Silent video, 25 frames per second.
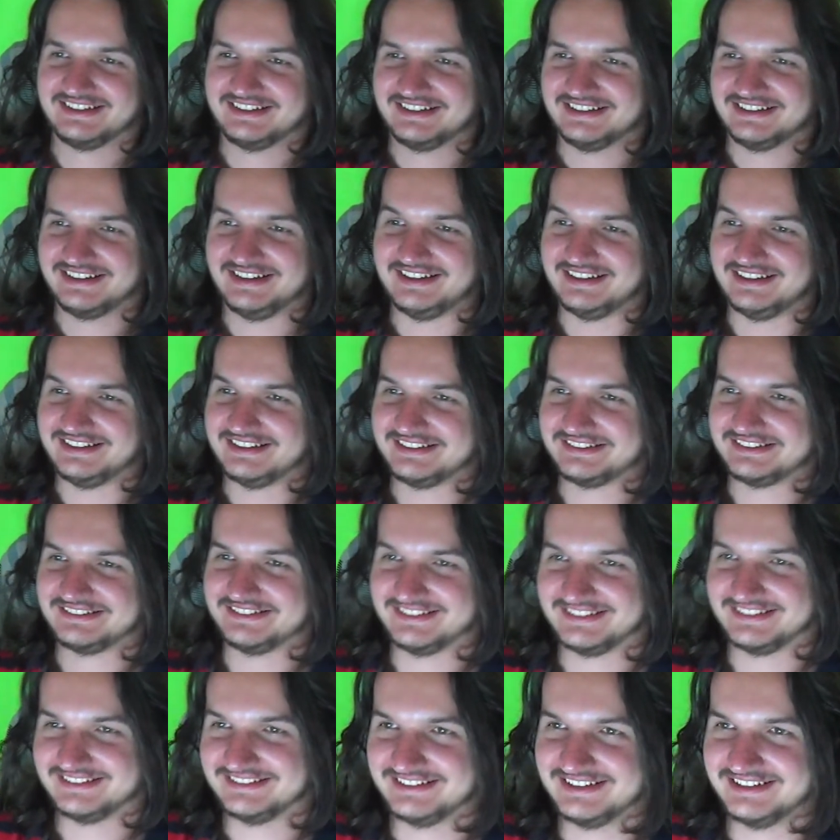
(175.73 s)
Ah, that
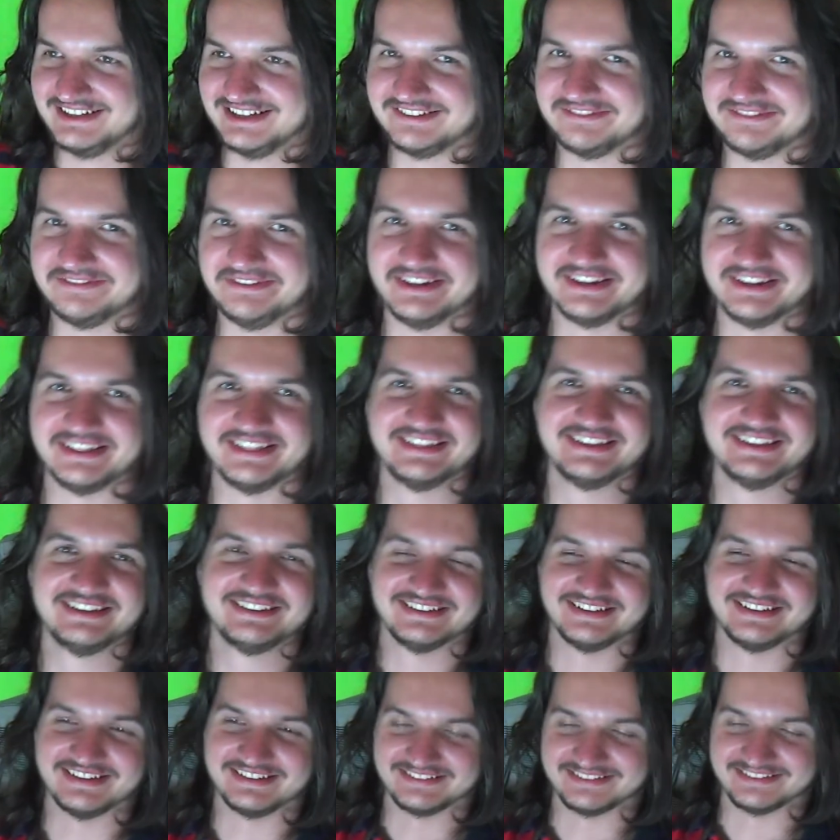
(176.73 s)
was great.
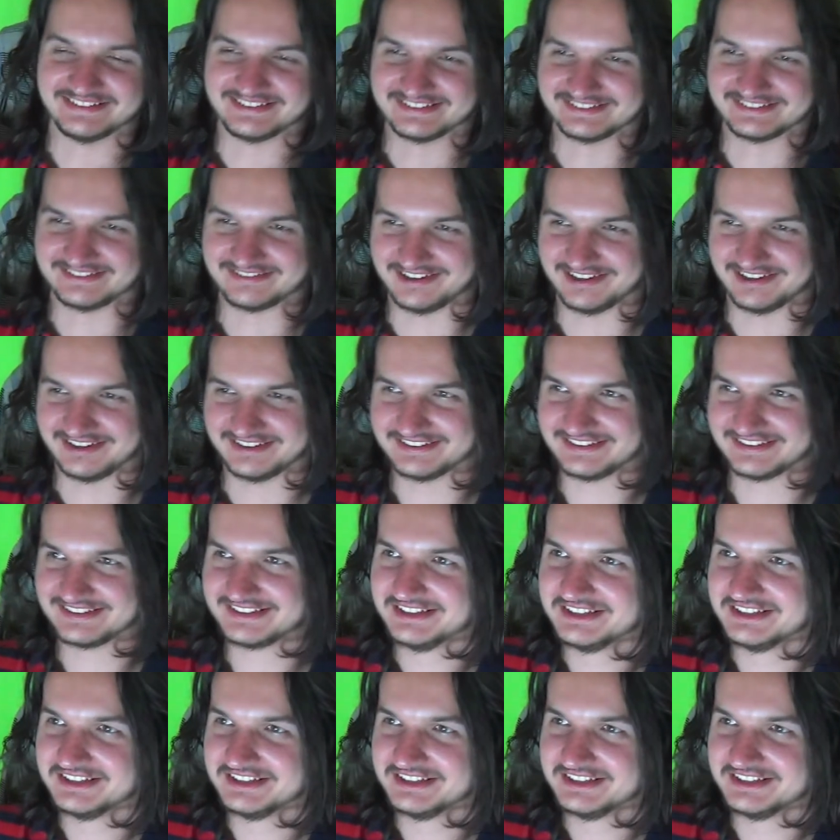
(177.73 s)
That was great.